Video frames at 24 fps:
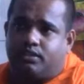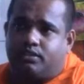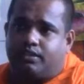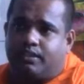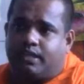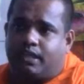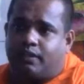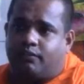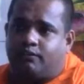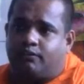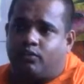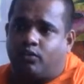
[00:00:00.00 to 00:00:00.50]

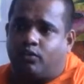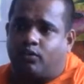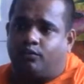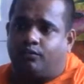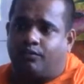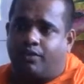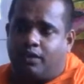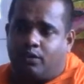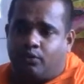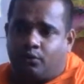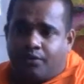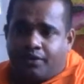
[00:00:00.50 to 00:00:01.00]
Therefore,
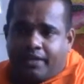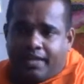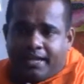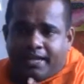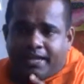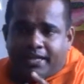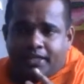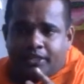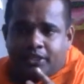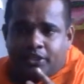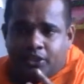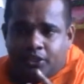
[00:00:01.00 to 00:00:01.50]
when you take
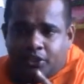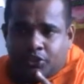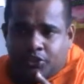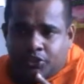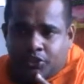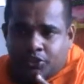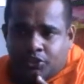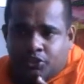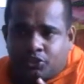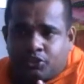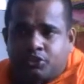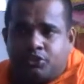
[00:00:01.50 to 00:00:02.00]
a
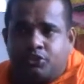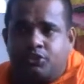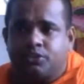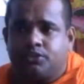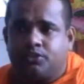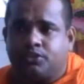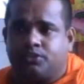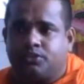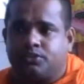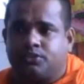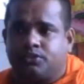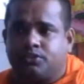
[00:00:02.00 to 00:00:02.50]
decision,
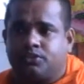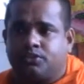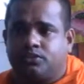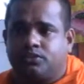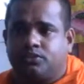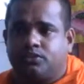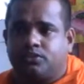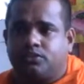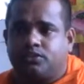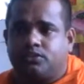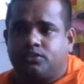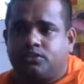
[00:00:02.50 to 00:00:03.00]

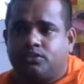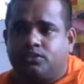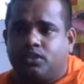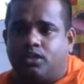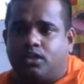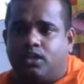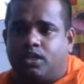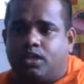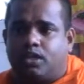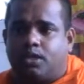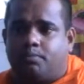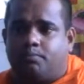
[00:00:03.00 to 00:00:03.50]

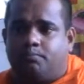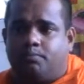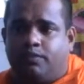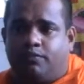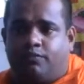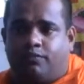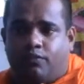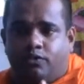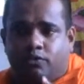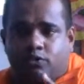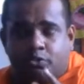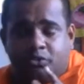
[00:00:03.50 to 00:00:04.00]

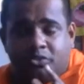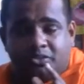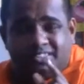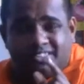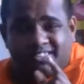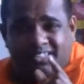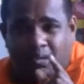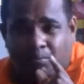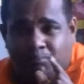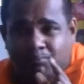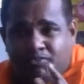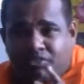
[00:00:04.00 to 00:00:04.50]
before you do
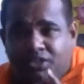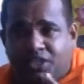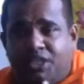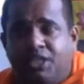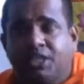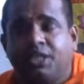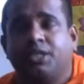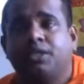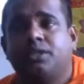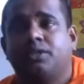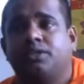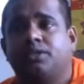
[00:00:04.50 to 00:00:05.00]

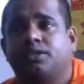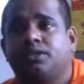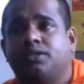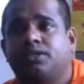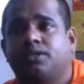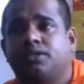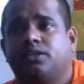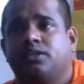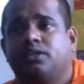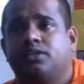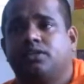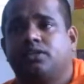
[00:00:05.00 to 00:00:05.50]
something,
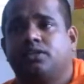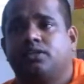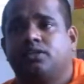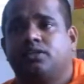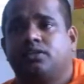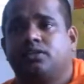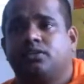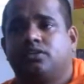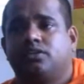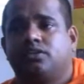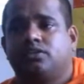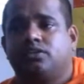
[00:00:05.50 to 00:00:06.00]

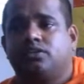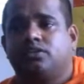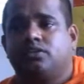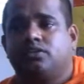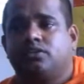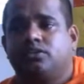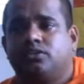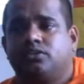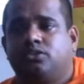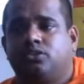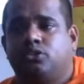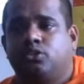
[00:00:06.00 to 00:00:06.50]

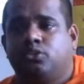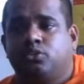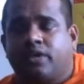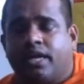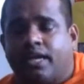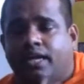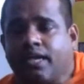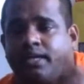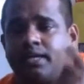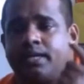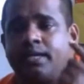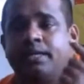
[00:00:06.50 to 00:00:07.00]
you
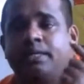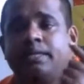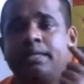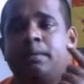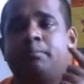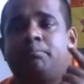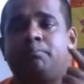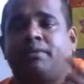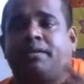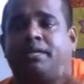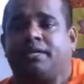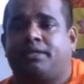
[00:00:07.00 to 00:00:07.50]
can
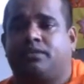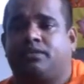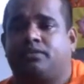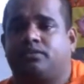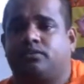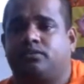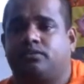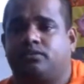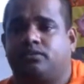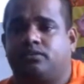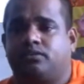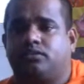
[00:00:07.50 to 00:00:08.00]
contemplate,
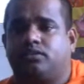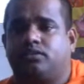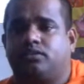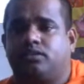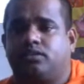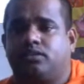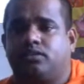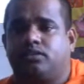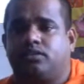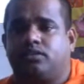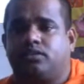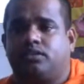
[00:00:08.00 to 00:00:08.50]

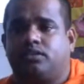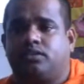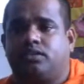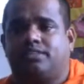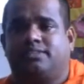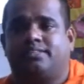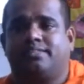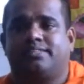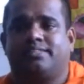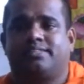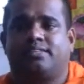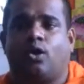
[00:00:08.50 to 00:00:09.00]
is
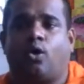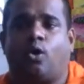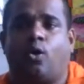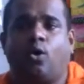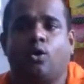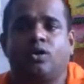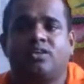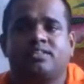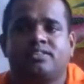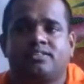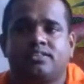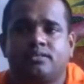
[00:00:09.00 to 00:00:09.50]
this
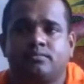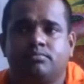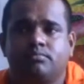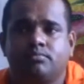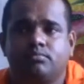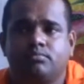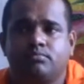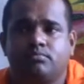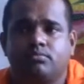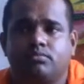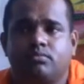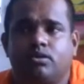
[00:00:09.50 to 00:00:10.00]

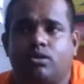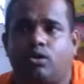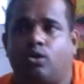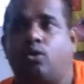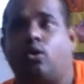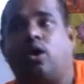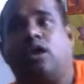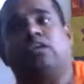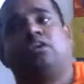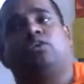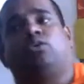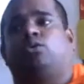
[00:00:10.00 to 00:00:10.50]
wholesome
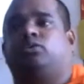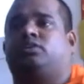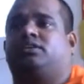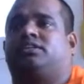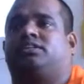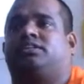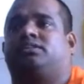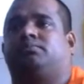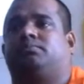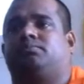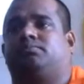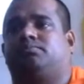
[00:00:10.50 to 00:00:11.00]
or
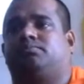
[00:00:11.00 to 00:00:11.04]
unwholesome?